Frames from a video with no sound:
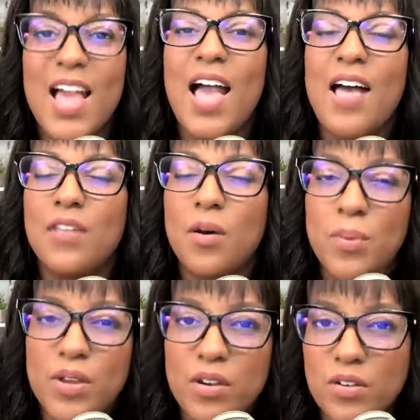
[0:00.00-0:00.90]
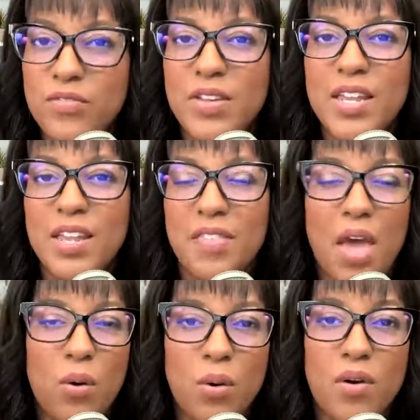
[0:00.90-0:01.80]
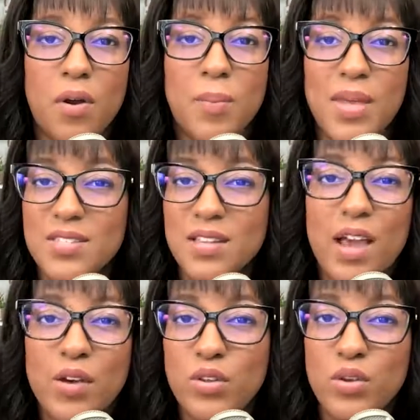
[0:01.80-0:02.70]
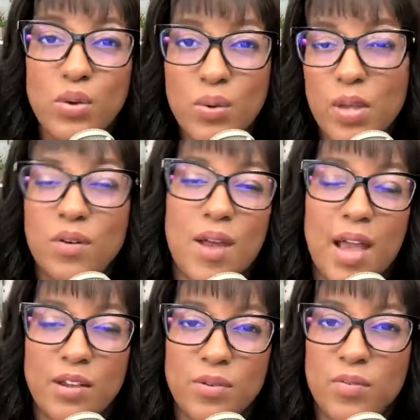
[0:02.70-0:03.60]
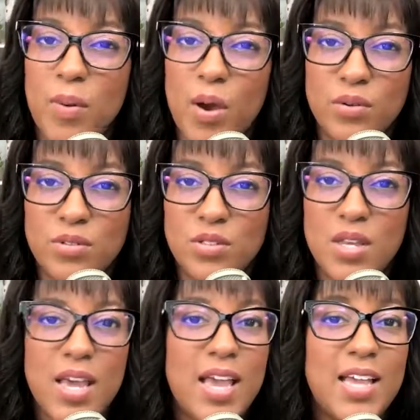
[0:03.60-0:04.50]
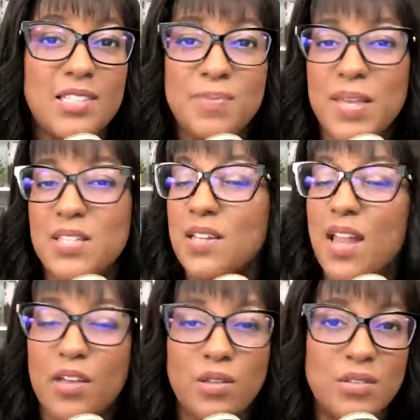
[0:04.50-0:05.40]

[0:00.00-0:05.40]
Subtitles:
And they'll put your feed in that order based on how you interact with posts. It's based on how you